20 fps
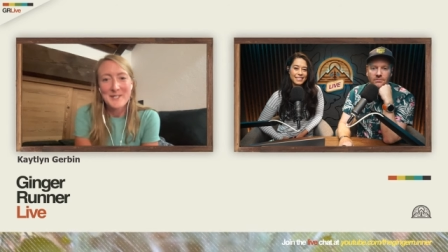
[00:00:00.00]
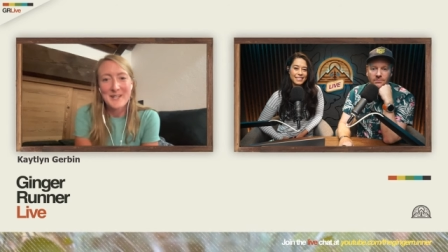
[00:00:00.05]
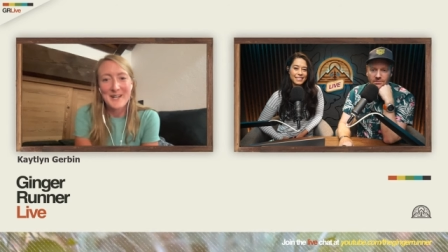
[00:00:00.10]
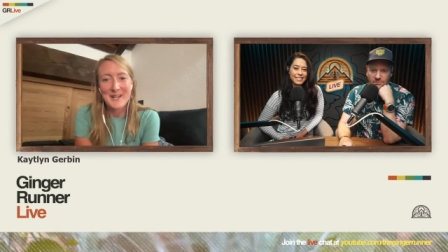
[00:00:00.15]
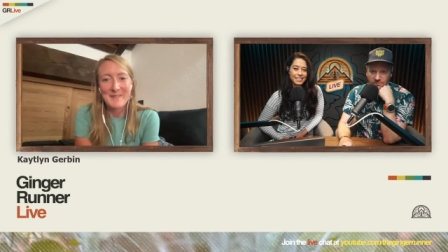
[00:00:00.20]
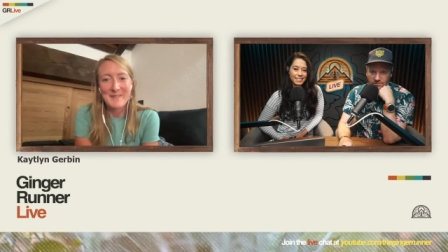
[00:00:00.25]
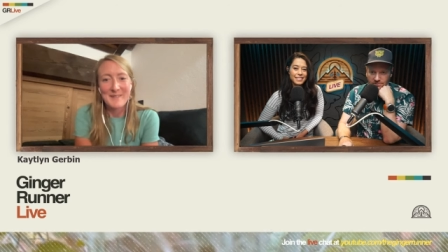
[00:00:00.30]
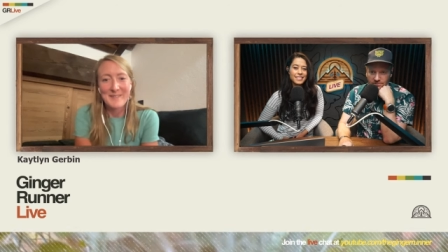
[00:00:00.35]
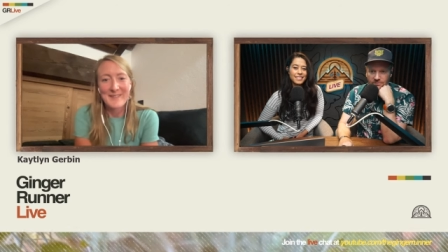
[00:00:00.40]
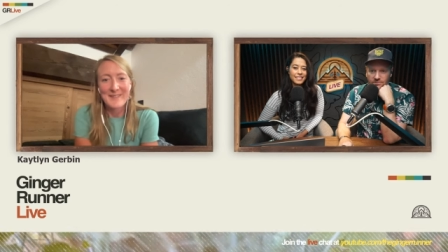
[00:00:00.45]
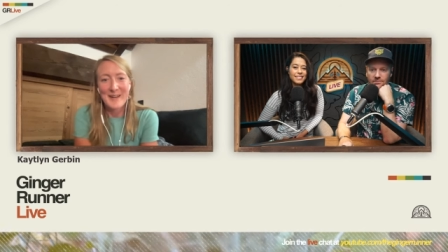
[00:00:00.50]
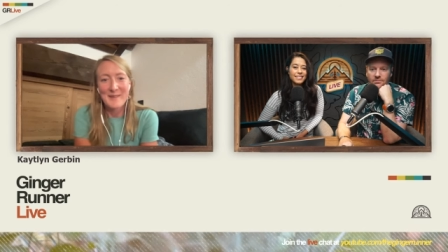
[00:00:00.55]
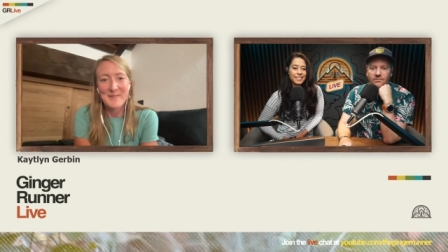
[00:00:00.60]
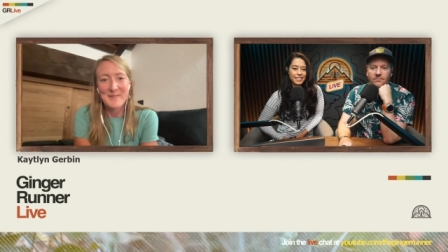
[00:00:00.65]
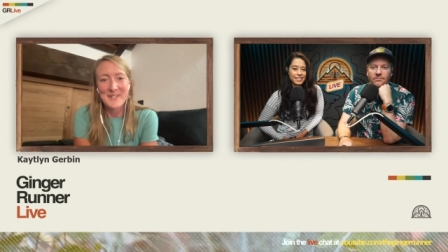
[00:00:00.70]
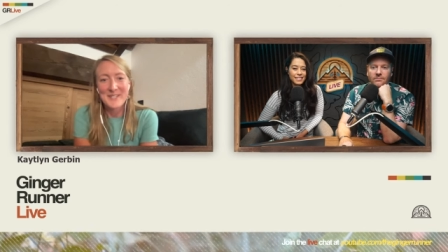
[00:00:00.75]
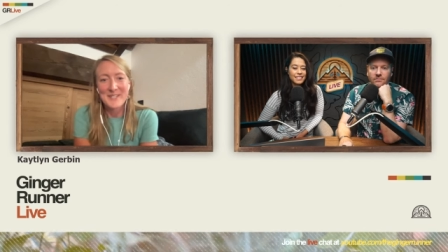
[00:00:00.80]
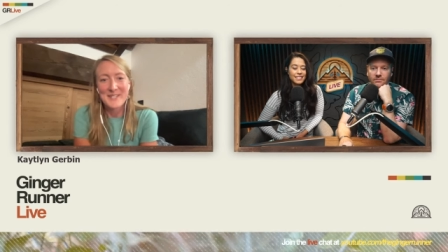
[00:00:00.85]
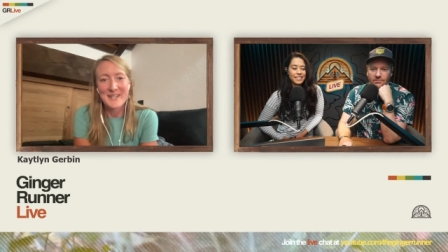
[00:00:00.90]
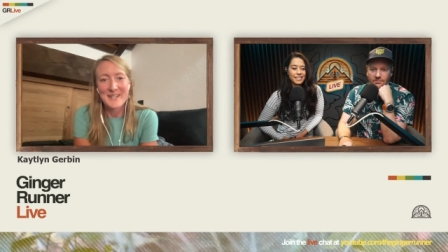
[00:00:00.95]
And I'm
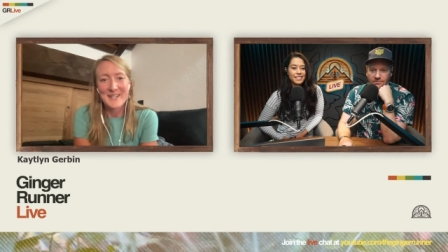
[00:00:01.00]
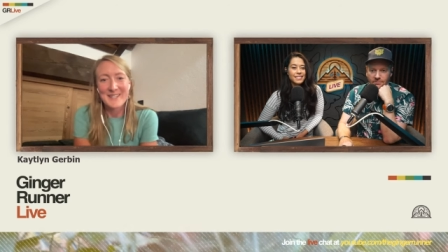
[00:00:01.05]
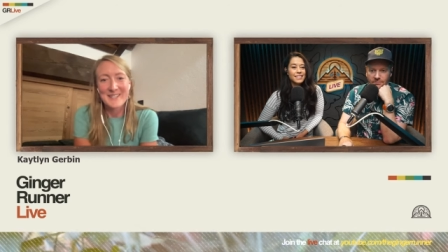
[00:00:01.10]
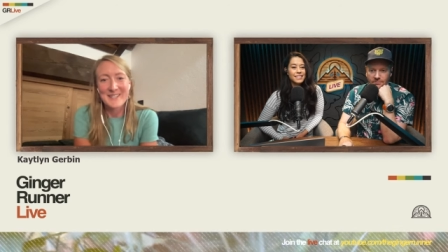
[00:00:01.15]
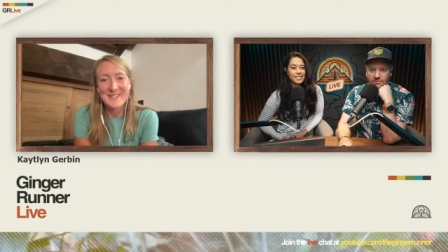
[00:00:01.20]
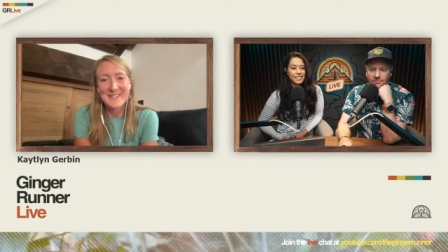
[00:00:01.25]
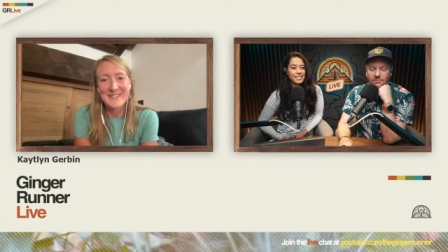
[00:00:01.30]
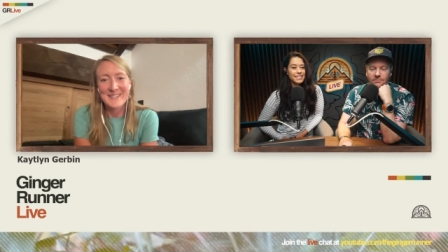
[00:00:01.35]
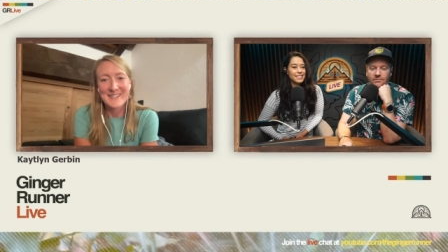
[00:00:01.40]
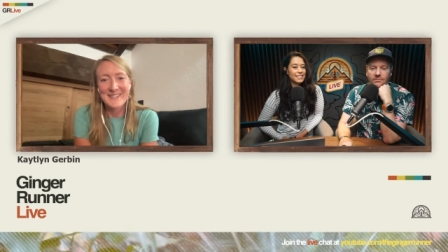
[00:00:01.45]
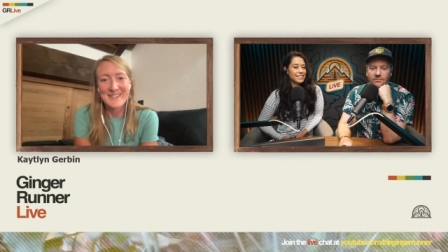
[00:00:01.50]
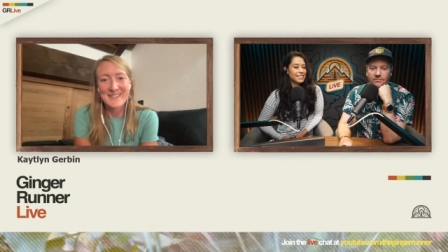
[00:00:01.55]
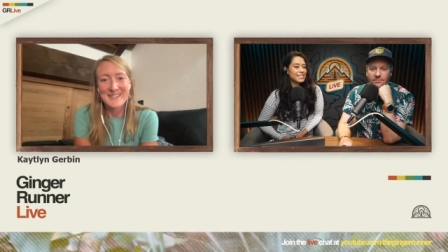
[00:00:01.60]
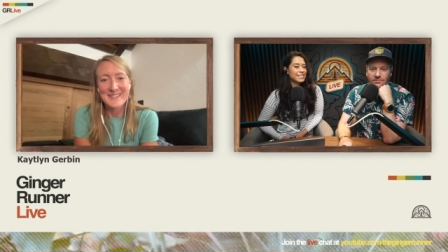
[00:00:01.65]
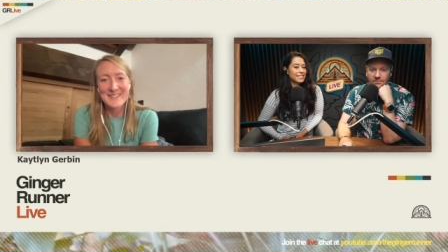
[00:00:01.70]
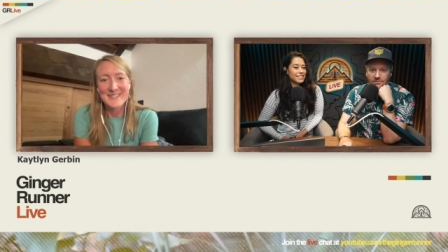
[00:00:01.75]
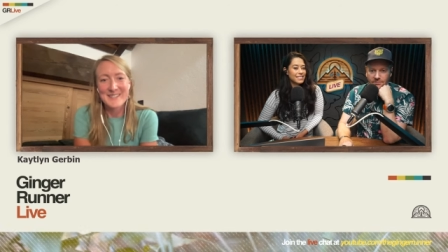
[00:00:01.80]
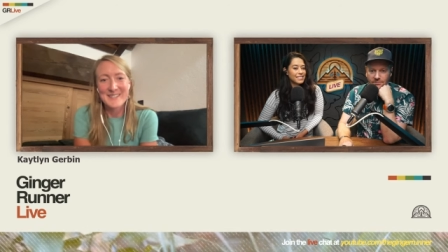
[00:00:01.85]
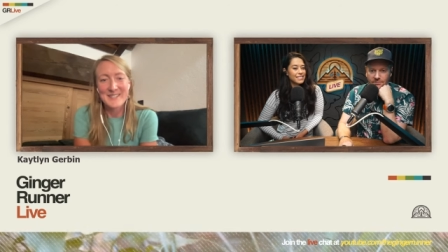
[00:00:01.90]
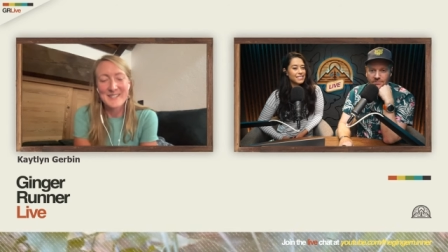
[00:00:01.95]
excited
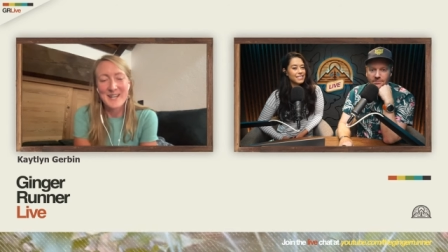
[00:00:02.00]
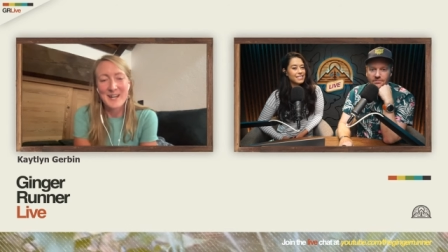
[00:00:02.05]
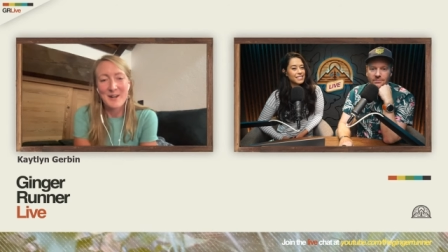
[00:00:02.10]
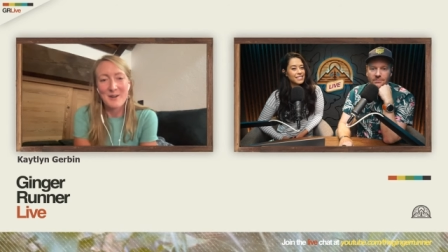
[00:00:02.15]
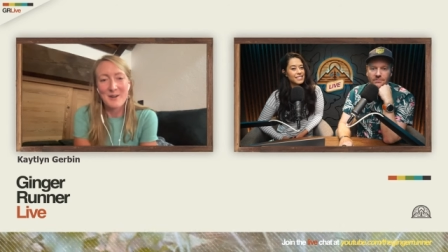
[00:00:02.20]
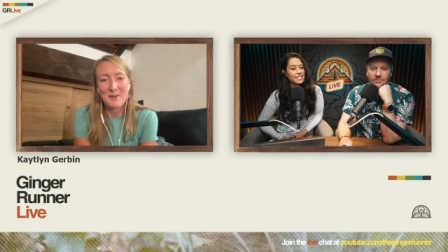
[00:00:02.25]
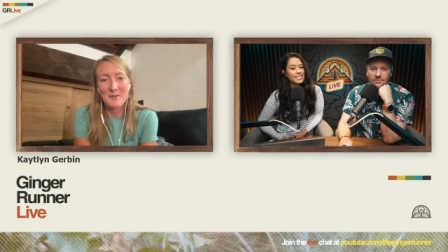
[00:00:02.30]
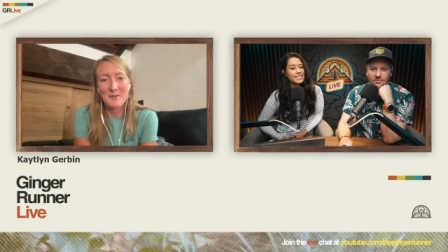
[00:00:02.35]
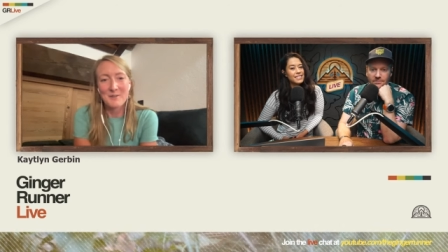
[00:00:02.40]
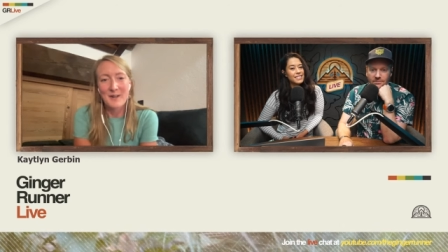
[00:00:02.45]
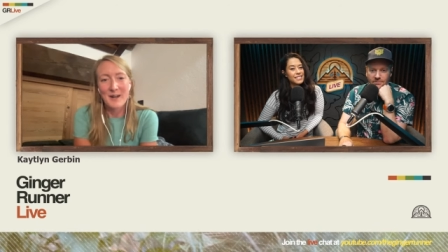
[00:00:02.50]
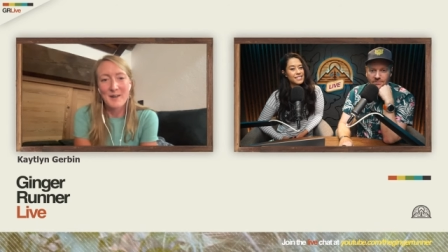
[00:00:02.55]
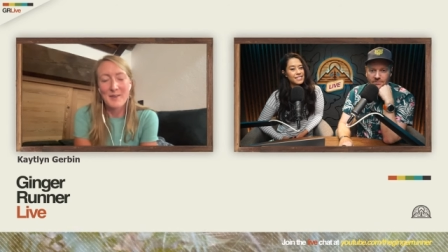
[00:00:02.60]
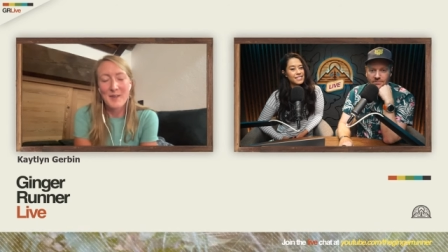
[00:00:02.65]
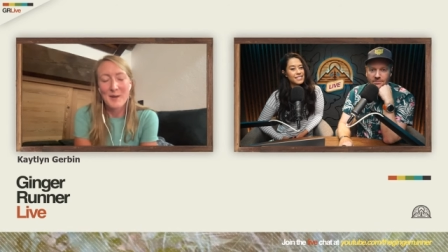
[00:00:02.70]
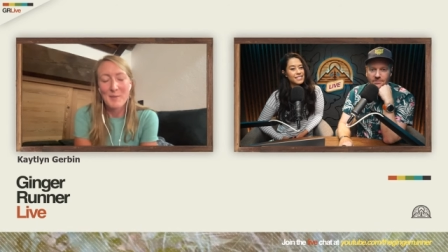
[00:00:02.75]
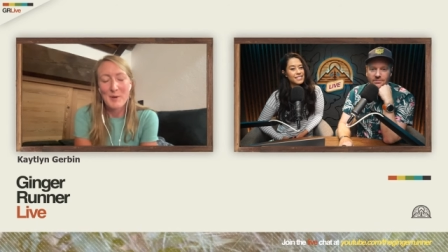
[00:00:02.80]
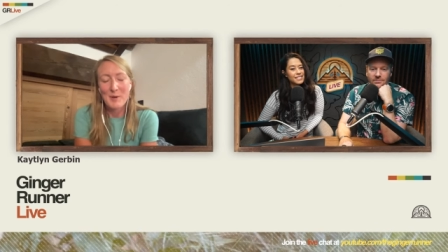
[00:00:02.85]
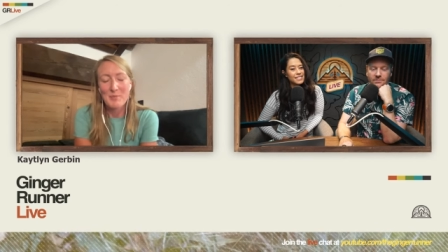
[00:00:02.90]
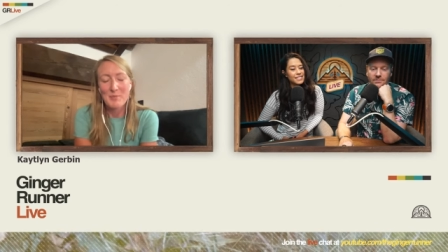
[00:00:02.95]
to see how
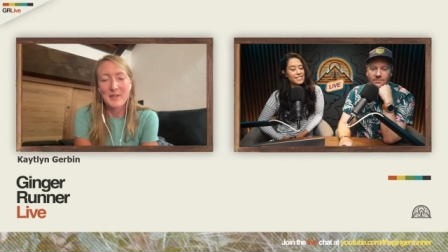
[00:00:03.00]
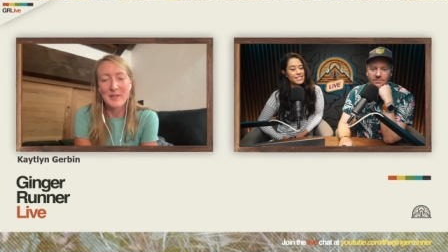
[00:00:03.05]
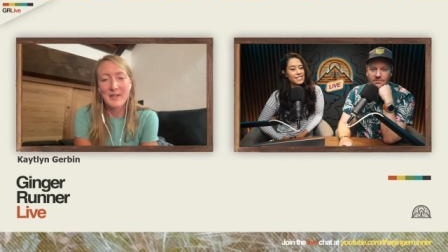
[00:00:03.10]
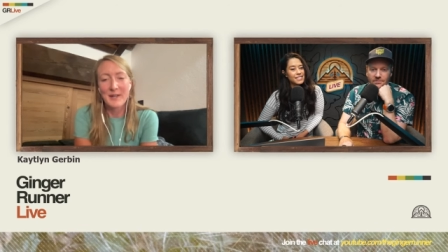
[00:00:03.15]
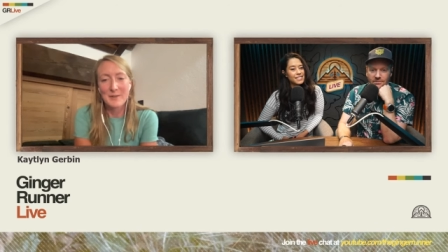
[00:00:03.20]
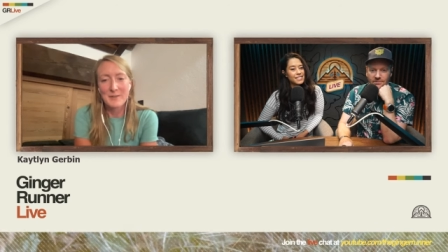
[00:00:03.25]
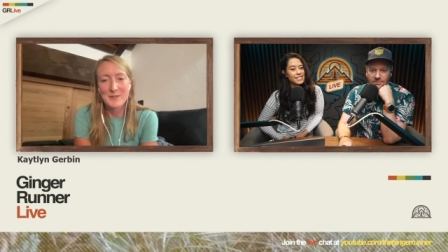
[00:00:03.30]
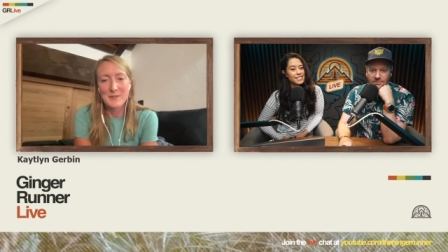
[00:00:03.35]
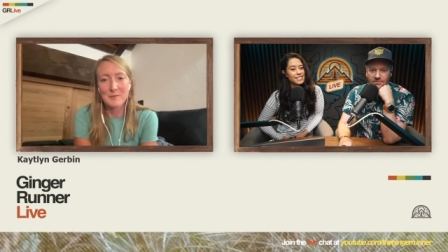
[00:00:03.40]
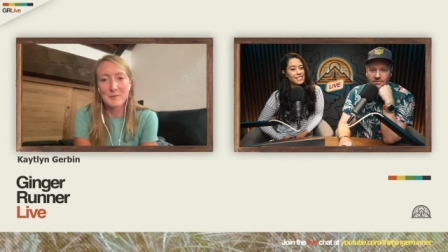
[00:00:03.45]
that might play out